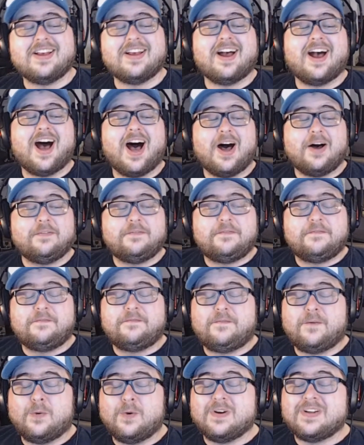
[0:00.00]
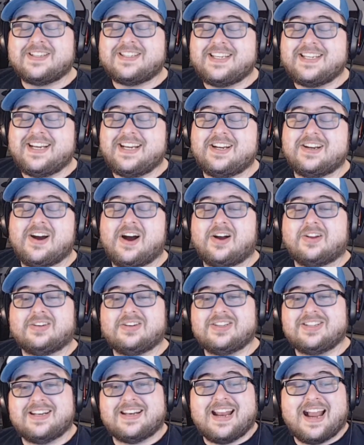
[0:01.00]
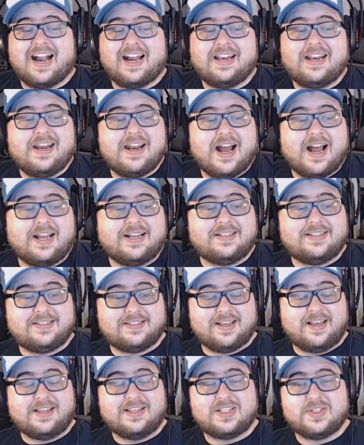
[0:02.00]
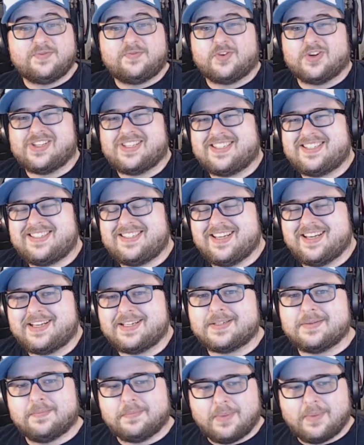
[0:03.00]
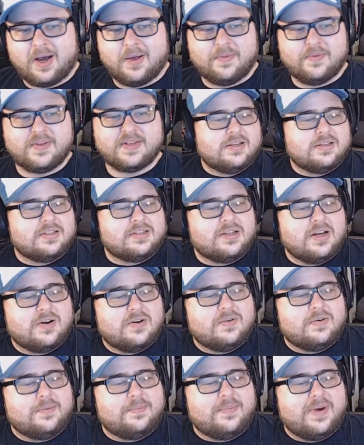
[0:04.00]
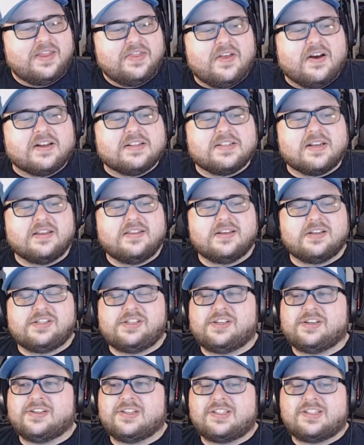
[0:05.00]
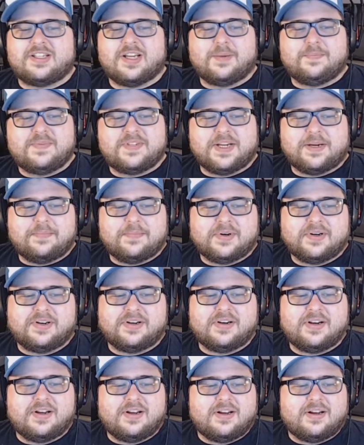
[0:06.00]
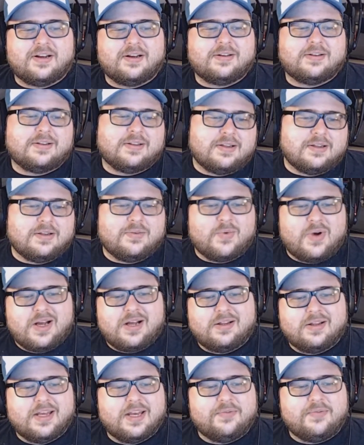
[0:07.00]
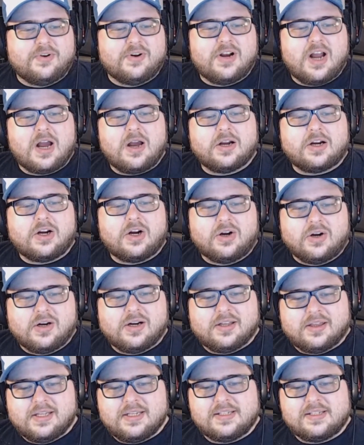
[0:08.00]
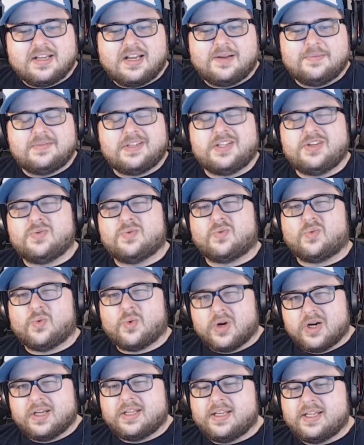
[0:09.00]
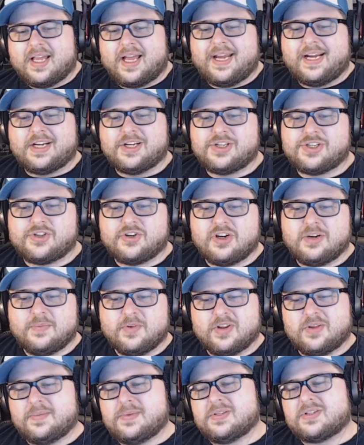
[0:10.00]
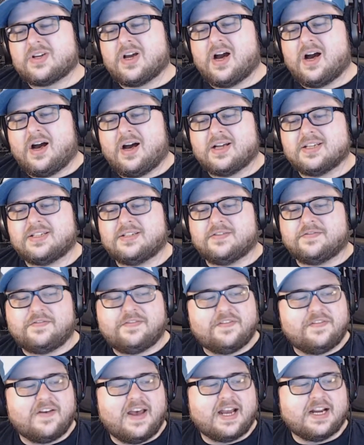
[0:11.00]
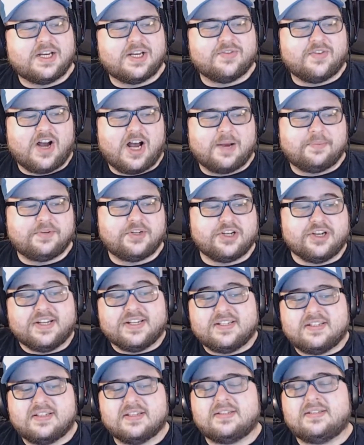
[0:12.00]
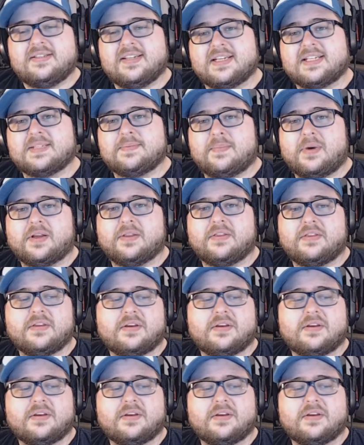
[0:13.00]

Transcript: of $14.99 for 6 months. So my thoughts on this year's Subtember, well, if you're not currently subbed and you really like a streamer, the most cost-effective option is the 6-month